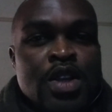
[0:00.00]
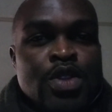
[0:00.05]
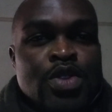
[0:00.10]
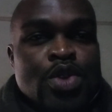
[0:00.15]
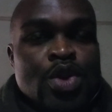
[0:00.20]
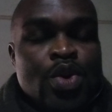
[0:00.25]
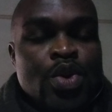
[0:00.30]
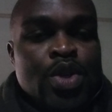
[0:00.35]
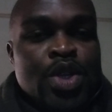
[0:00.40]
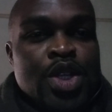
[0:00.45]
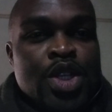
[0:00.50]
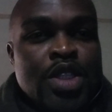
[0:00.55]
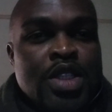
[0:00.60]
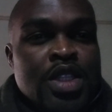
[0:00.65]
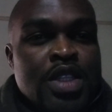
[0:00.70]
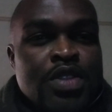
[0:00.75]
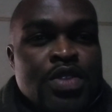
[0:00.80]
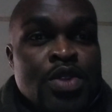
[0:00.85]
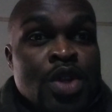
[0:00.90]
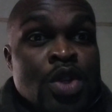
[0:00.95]
So it
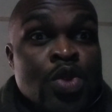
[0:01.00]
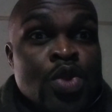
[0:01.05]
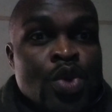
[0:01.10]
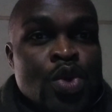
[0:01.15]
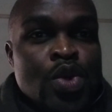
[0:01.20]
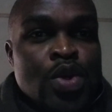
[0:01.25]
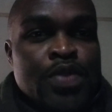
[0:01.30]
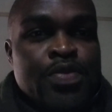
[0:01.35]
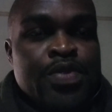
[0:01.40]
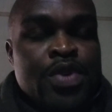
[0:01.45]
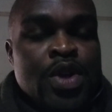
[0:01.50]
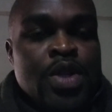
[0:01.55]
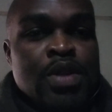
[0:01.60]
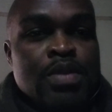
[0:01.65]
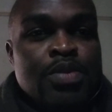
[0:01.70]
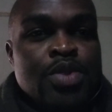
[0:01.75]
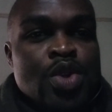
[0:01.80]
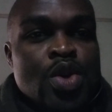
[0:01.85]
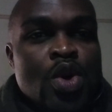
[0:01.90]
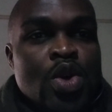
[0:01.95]
is not good for
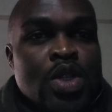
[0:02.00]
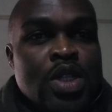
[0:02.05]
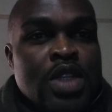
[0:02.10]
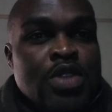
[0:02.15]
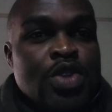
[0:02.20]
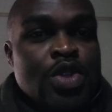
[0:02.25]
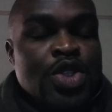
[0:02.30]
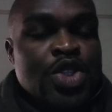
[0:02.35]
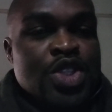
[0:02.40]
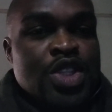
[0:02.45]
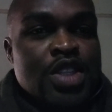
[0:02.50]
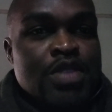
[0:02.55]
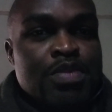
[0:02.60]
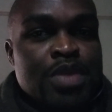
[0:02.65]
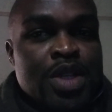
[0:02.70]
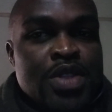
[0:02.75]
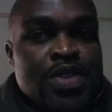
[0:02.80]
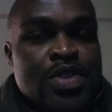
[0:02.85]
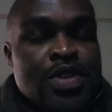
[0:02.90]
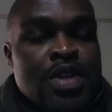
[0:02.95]
him to utter such
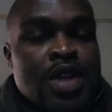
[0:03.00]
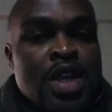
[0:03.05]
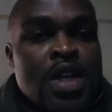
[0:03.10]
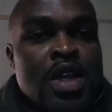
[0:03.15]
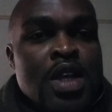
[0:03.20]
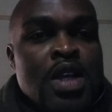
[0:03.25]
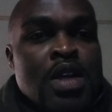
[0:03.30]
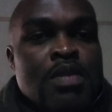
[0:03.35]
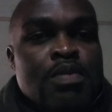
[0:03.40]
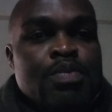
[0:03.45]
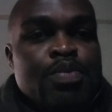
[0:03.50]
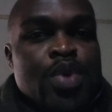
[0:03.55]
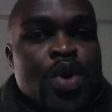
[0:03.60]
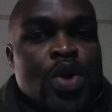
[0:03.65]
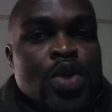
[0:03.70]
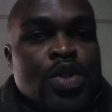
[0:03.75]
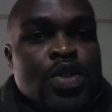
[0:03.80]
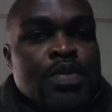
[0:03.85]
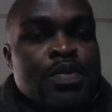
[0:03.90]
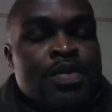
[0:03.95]
statements.
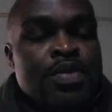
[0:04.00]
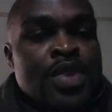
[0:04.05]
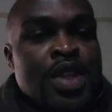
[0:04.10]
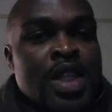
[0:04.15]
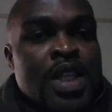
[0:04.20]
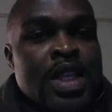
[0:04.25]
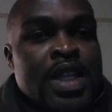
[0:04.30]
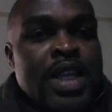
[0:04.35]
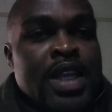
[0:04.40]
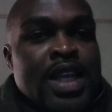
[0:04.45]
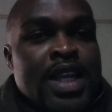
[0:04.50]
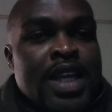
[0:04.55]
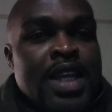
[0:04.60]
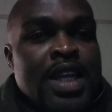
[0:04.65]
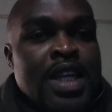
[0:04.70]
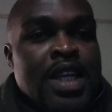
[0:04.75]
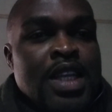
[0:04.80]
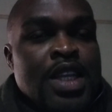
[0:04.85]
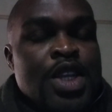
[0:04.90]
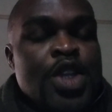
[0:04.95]
But
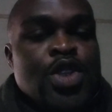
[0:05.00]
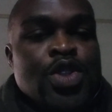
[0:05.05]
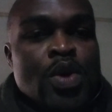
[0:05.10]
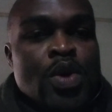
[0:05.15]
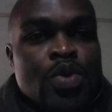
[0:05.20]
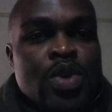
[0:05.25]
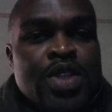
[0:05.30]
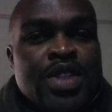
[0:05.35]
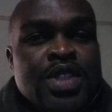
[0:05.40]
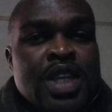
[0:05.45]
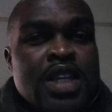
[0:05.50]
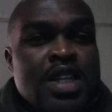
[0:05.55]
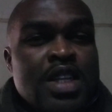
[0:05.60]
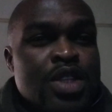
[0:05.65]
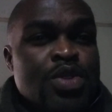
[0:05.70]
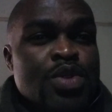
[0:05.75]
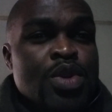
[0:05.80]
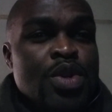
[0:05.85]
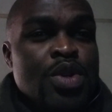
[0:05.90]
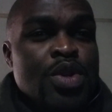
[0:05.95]
it's on one side
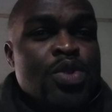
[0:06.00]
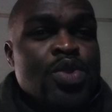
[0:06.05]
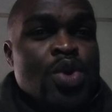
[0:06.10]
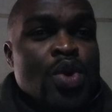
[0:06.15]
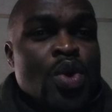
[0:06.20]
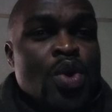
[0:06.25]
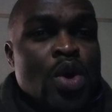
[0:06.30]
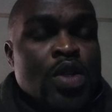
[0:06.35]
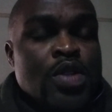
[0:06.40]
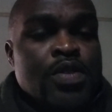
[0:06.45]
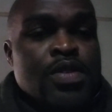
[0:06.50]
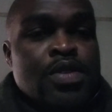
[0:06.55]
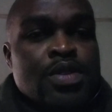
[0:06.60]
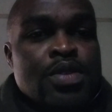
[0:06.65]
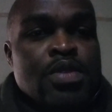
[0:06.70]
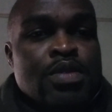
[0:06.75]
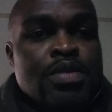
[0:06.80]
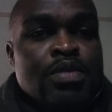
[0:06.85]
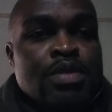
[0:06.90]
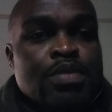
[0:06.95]
he's going to court
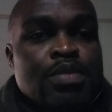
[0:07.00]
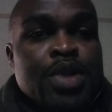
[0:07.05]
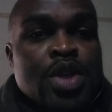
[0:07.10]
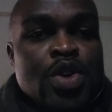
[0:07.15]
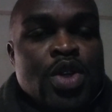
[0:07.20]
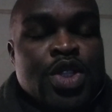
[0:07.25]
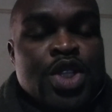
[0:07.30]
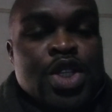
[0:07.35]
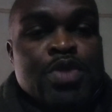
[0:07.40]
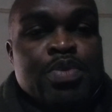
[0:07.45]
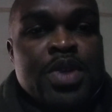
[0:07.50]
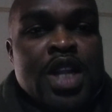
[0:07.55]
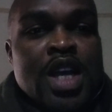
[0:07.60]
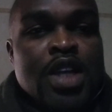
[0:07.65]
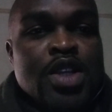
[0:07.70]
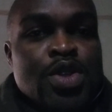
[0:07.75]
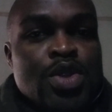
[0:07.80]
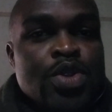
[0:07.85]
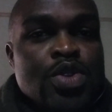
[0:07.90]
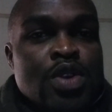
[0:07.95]
because he's been
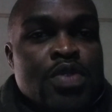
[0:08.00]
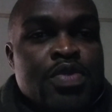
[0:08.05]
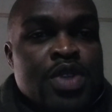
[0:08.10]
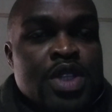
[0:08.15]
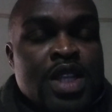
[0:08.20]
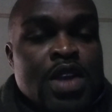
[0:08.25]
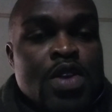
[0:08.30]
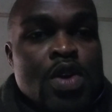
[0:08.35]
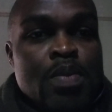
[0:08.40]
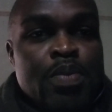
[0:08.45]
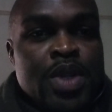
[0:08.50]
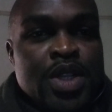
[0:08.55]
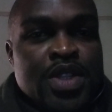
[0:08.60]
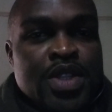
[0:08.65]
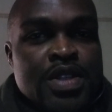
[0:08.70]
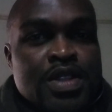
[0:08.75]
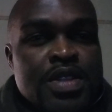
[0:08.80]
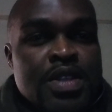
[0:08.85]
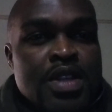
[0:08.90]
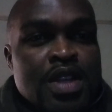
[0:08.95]
accused of his
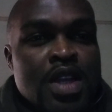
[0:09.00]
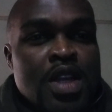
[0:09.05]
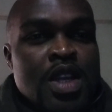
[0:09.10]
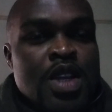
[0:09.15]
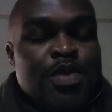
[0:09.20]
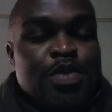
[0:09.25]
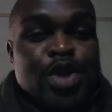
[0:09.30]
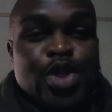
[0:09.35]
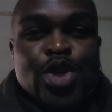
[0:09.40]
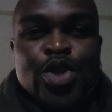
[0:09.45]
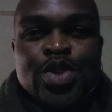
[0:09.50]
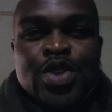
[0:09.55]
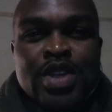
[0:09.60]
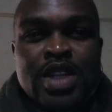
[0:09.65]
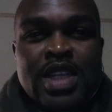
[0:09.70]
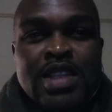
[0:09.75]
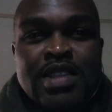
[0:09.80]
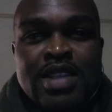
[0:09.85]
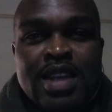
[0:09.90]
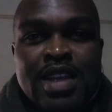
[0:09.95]
accomplicity. But on the
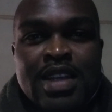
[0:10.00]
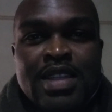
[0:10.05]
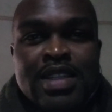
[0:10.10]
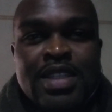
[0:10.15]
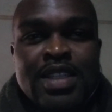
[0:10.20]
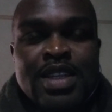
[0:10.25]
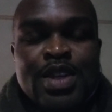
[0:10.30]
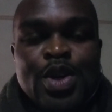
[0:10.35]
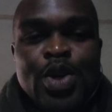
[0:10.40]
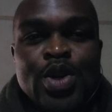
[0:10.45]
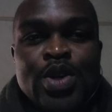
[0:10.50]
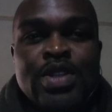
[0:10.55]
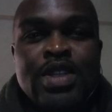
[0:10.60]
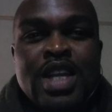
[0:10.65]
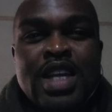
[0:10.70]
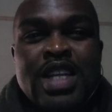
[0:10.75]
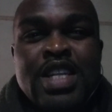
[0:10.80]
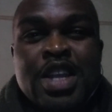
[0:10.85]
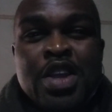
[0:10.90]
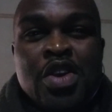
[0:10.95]
other side,
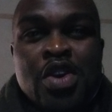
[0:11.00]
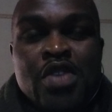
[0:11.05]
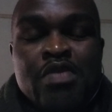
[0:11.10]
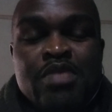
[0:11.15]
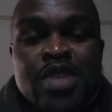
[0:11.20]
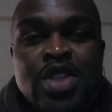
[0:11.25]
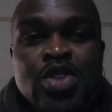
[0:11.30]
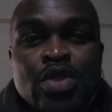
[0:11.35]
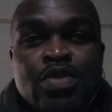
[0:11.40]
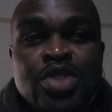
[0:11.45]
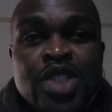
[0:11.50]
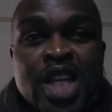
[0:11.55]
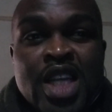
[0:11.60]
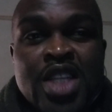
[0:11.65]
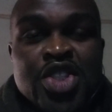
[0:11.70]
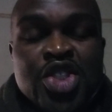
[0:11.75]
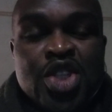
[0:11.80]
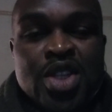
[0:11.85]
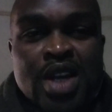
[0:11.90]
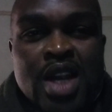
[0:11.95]
under the government of
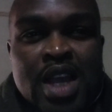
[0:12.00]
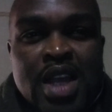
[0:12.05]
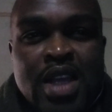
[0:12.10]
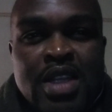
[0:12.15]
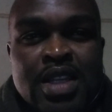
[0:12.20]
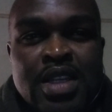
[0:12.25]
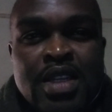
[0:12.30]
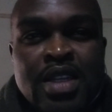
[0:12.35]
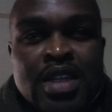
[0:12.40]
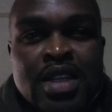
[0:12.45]
Jacques Chirac